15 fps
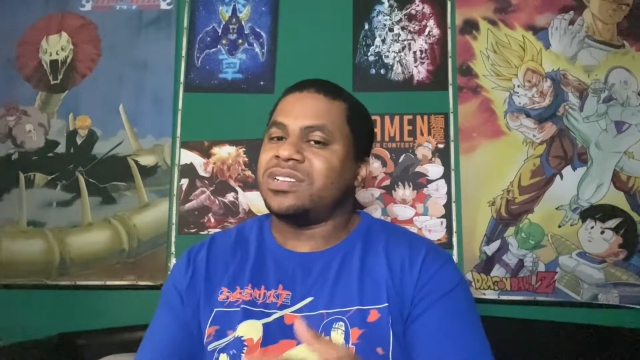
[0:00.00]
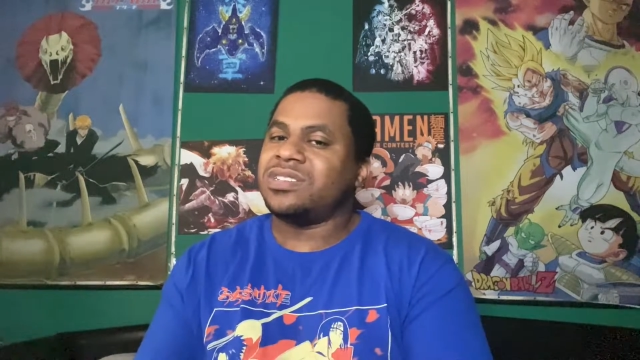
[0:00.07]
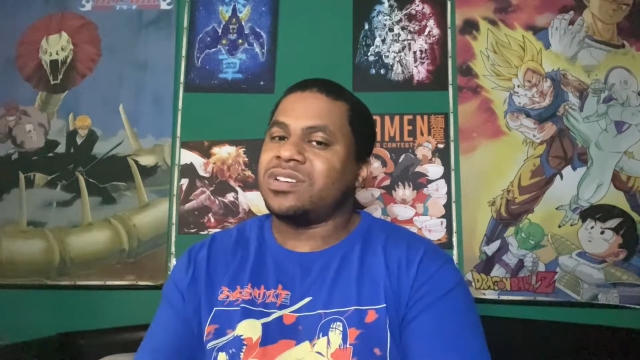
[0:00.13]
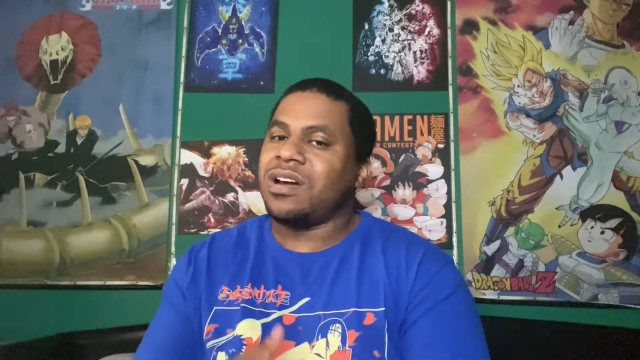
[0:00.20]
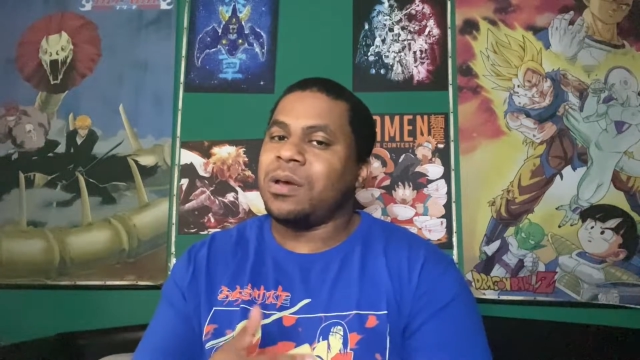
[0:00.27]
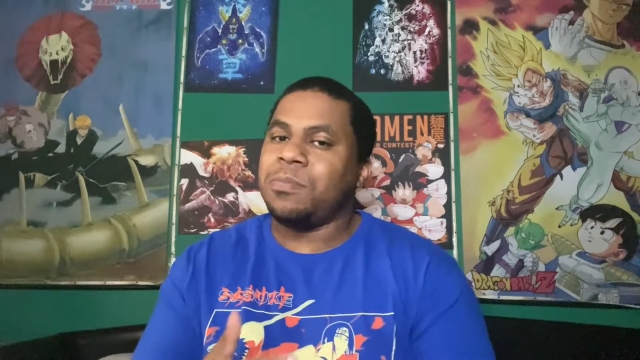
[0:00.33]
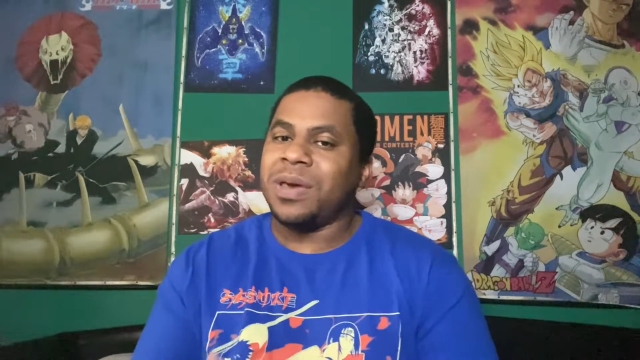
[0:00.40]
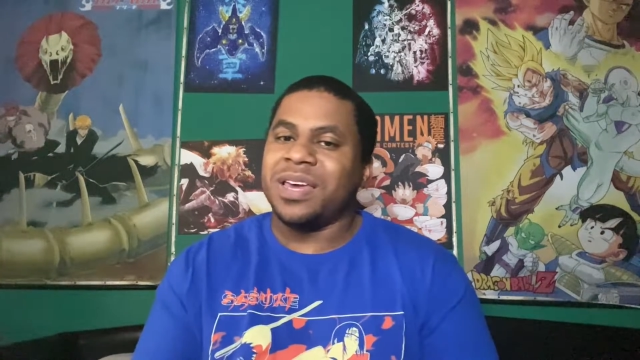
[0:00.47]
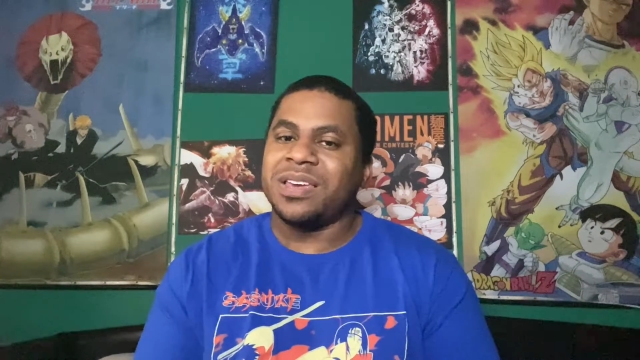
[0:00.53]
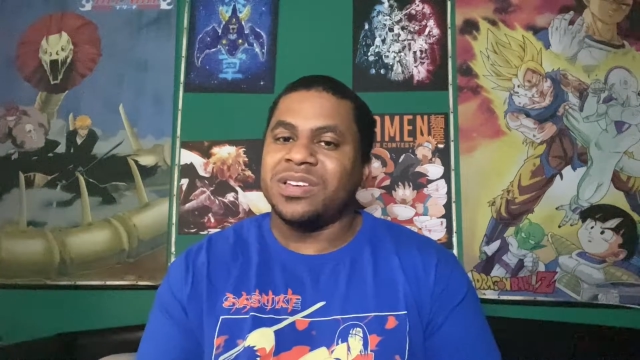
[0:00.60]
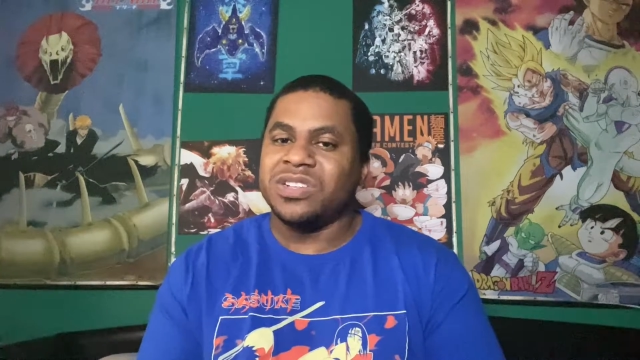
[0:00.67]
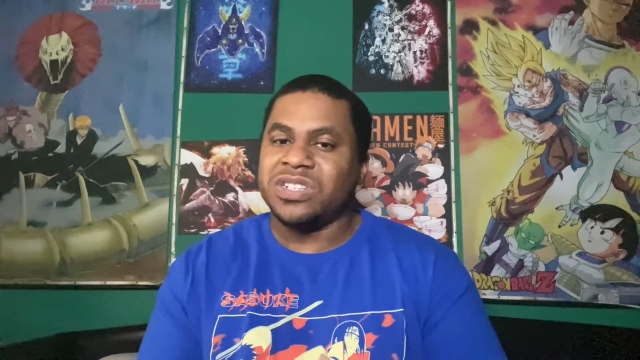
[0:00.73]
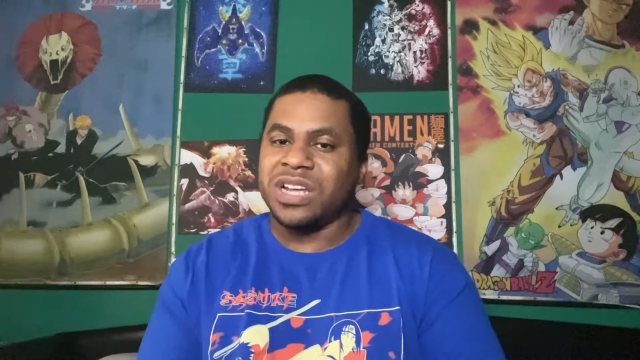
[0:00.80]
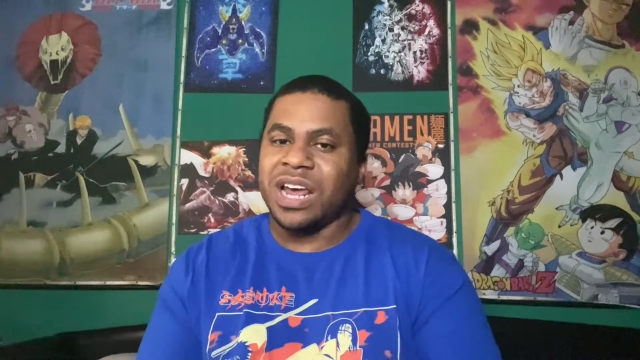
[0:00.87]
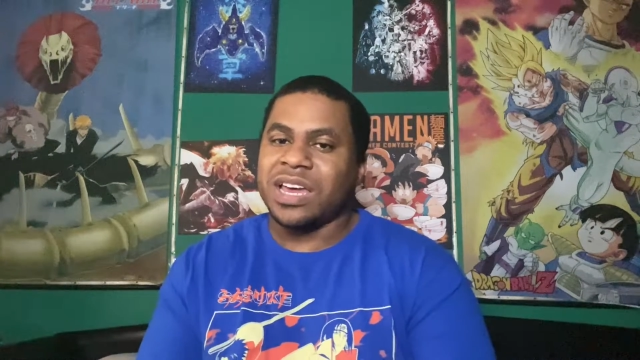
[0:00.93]
"Sorry, Baek
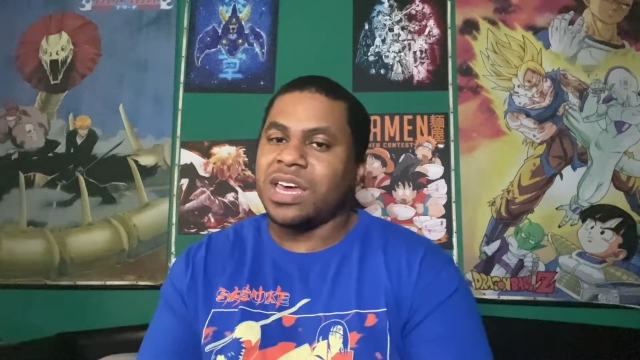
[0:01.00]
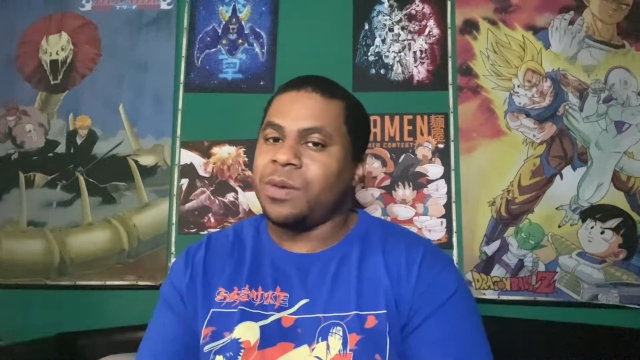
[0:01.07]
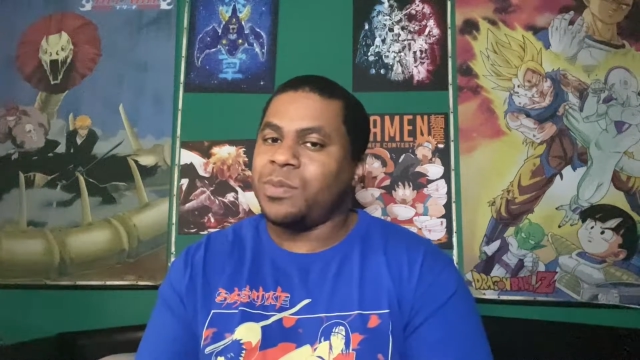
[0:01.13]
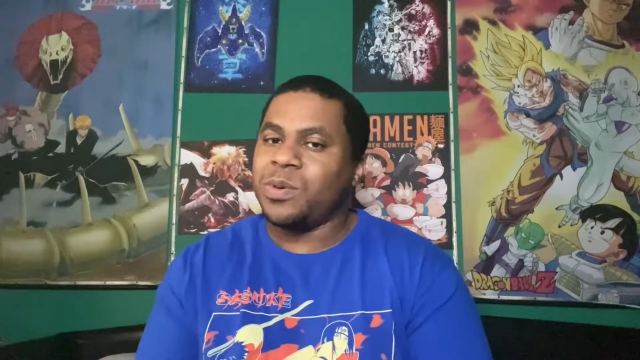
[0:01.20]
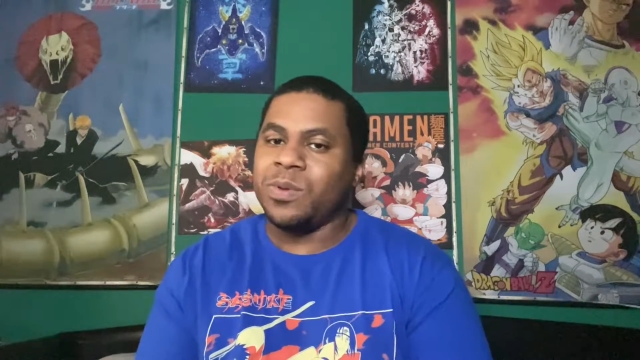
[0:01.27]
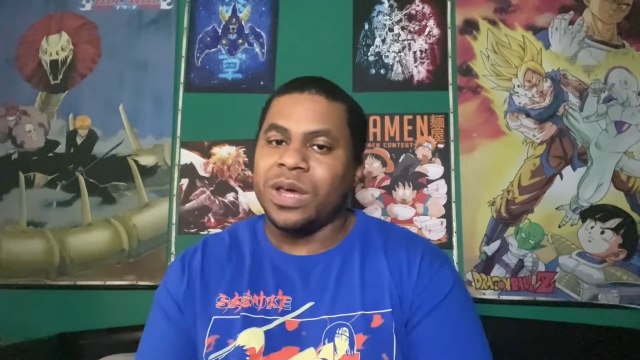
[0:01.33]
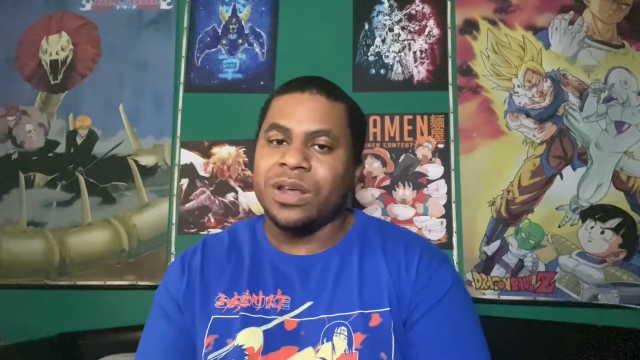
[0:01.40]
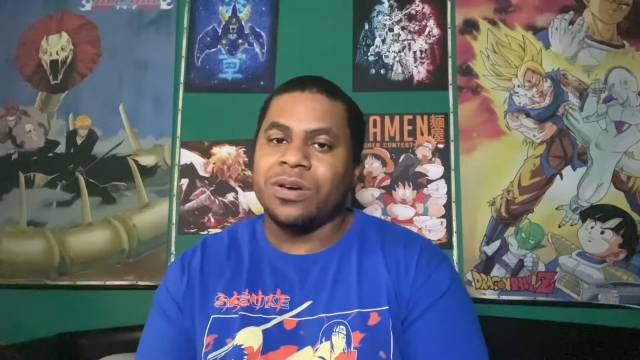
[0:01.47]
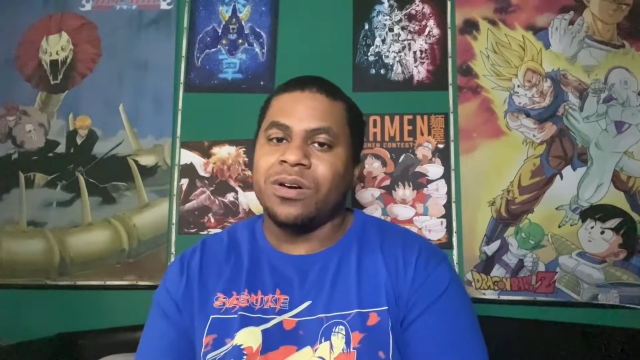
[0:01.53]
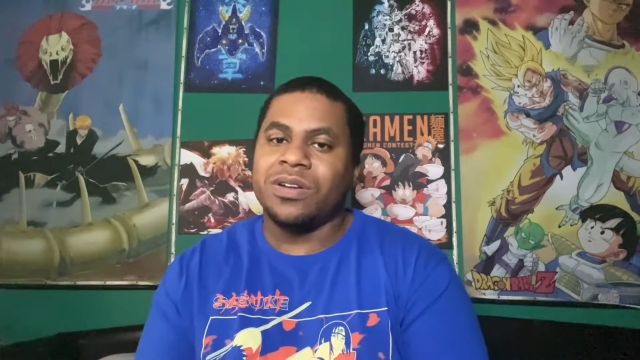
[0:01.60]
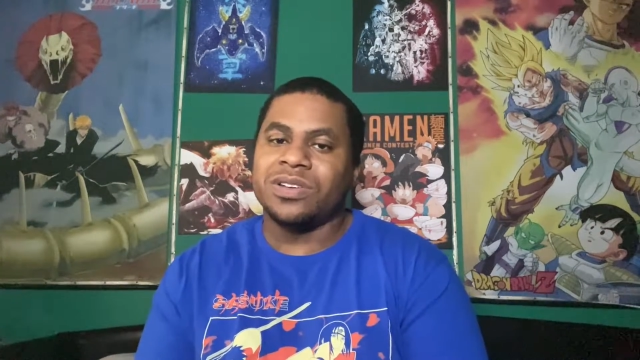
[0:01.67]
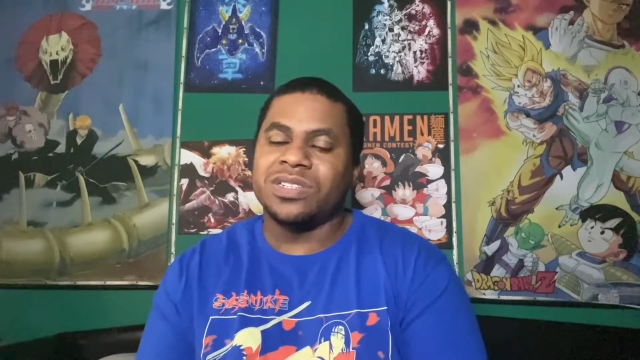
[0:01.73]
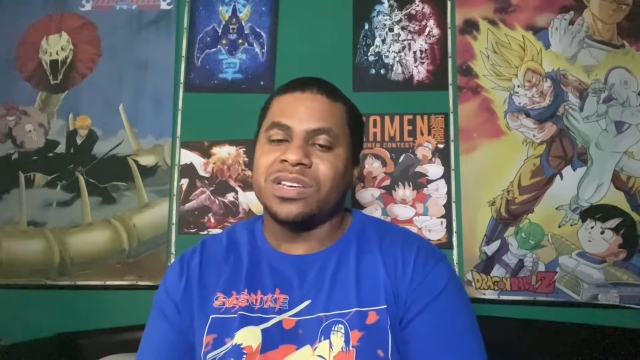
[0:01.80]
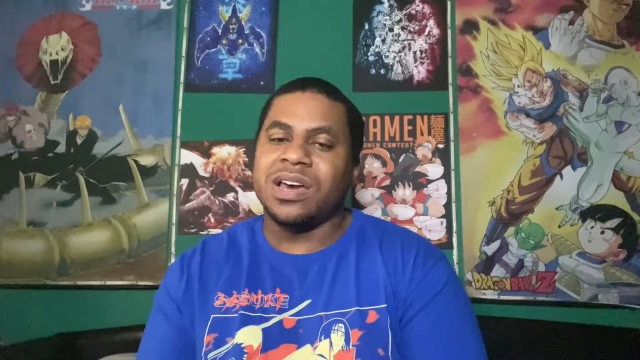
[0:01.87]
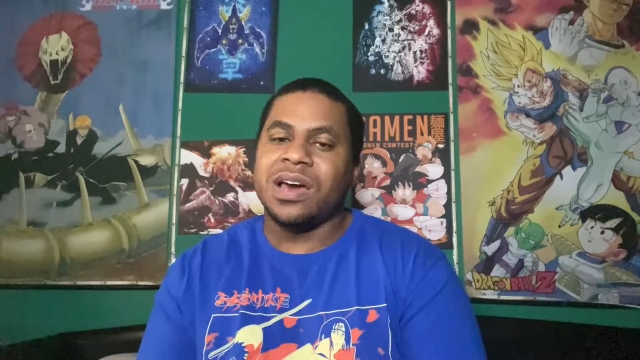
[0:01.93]
Yi-jin, I kept you waiting all
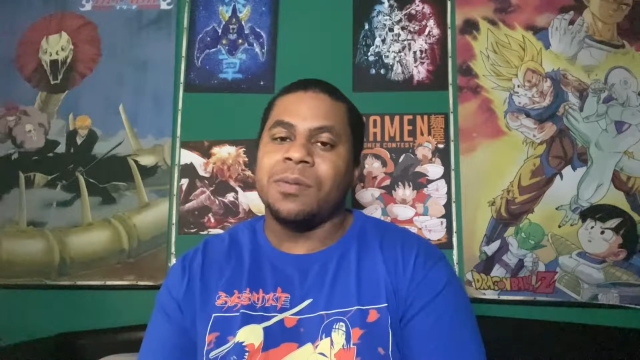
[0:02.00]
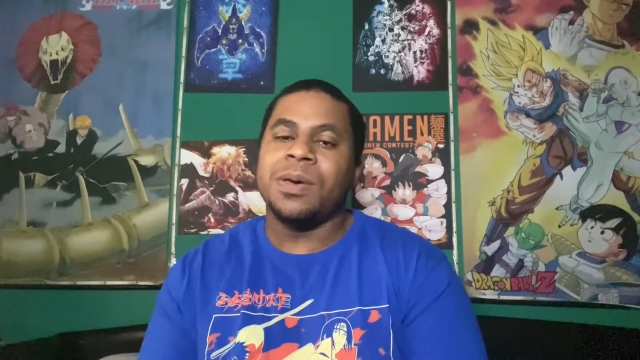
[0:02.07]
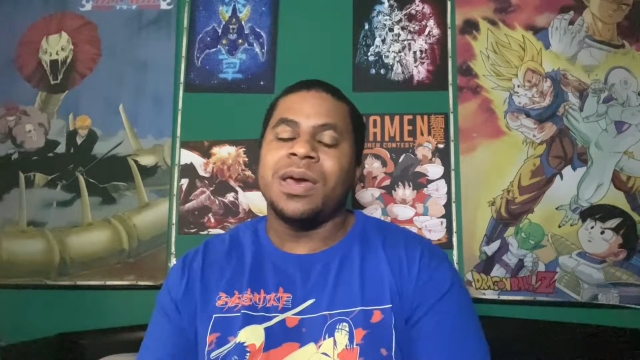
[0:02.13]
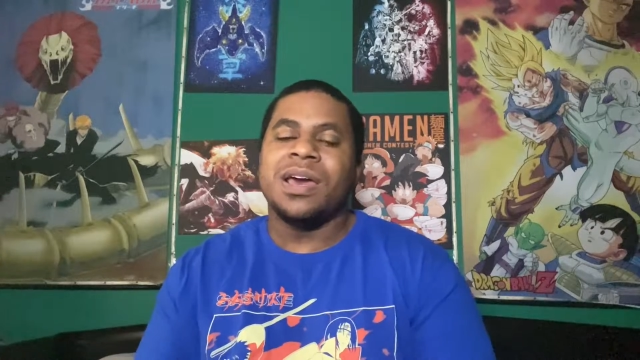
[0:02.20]
this time."